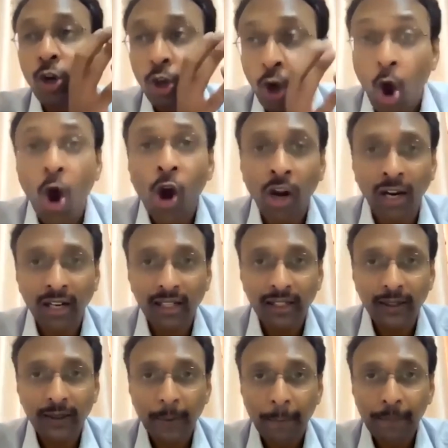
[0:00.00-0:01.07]
wrong.
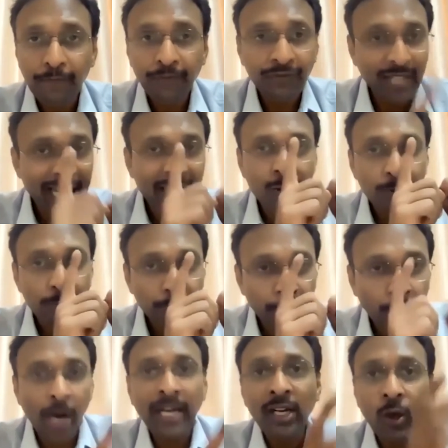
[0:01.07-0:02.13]
That's
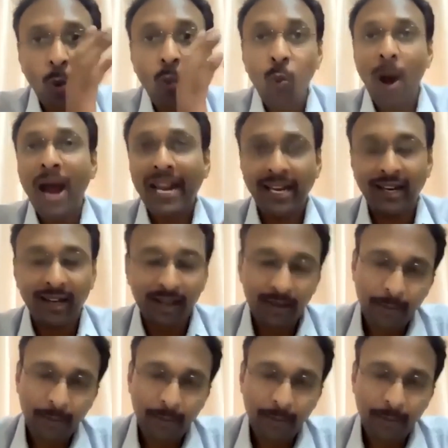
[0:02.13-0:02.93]
point 1.